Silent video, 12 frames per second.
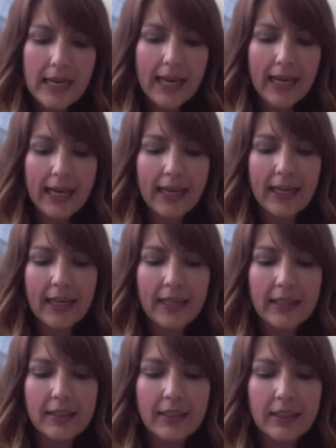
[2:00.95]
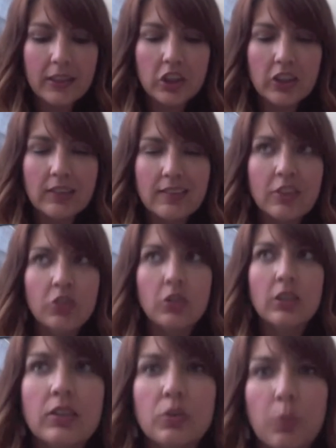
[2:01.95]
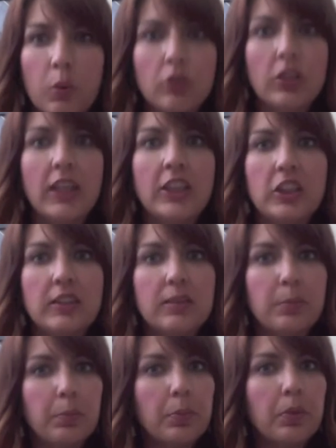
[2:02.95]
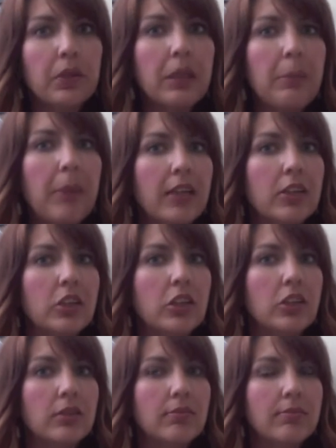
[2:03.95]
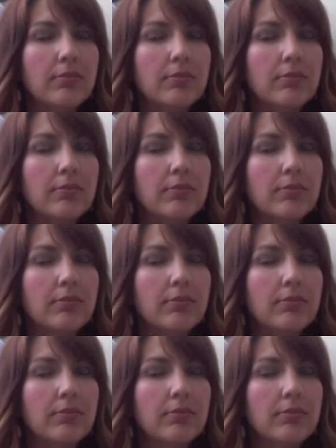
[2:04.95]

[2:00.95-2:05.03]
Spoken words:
And she's entering world and she's pretty much